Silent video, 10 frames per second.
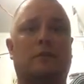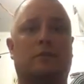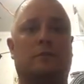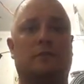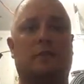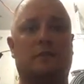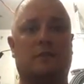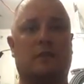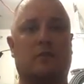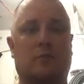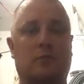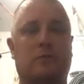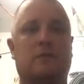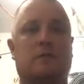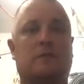So if you can stand up and
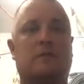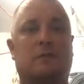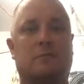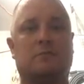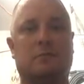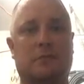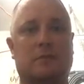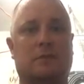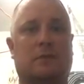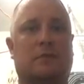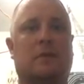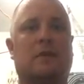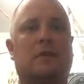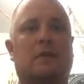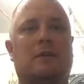use this, use it.
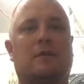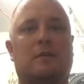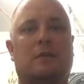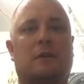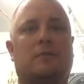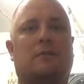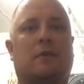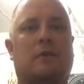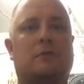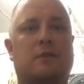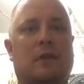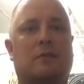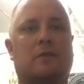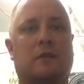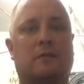If you have to crouch
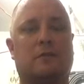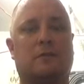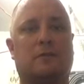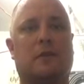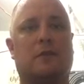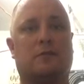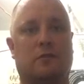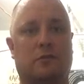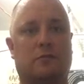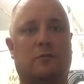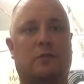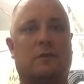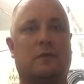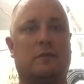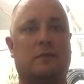down to get to the fire to use one
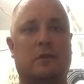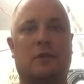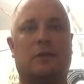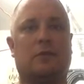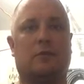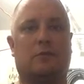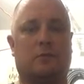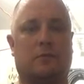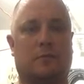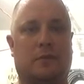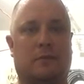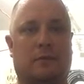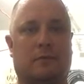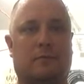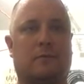of these, you shouldn't be
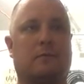there.